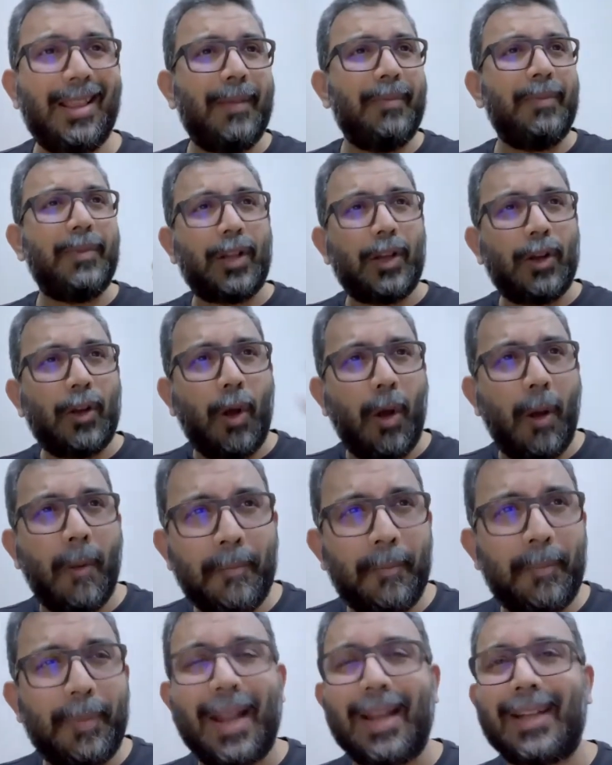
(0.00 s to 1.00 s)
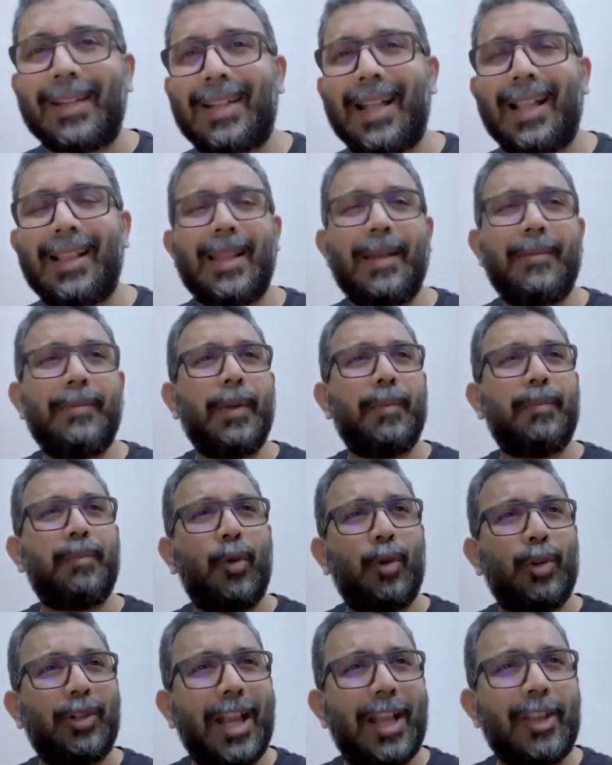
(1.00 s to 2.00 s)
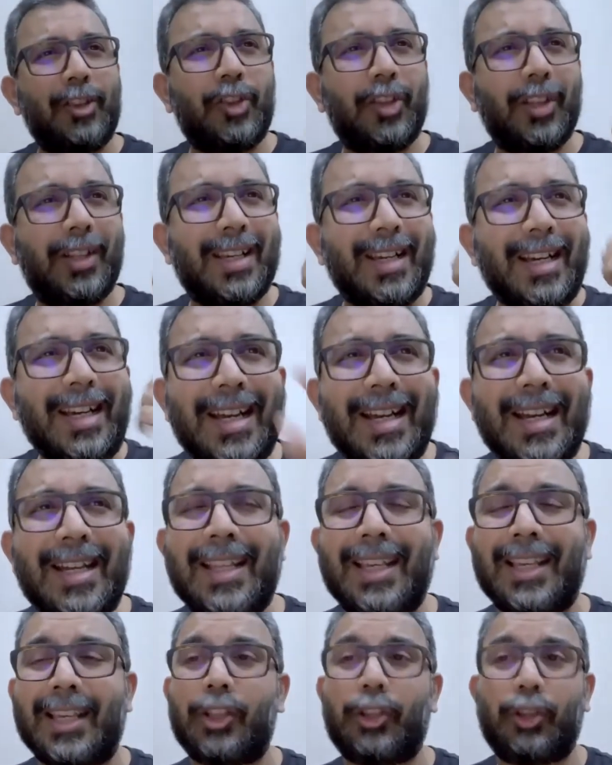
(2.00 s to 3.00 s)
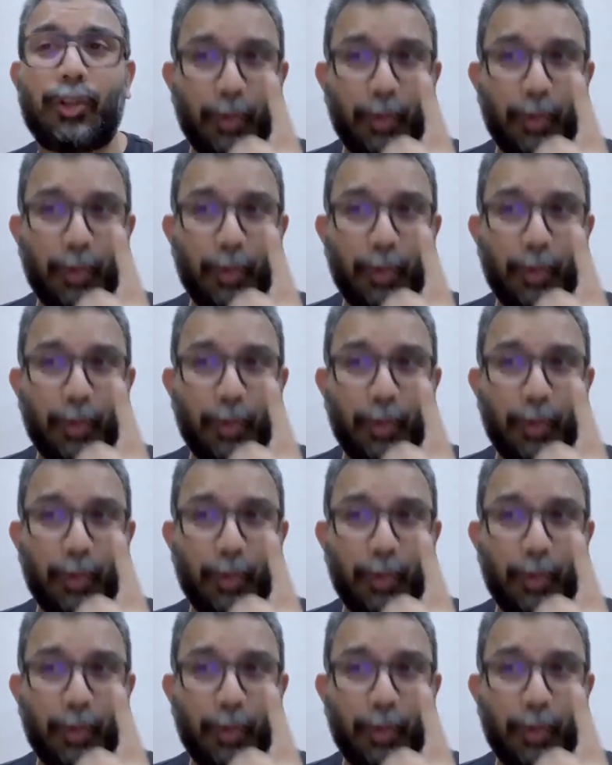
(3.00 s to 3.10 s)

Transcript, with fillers: them the complaint, Tell them the potential earnings,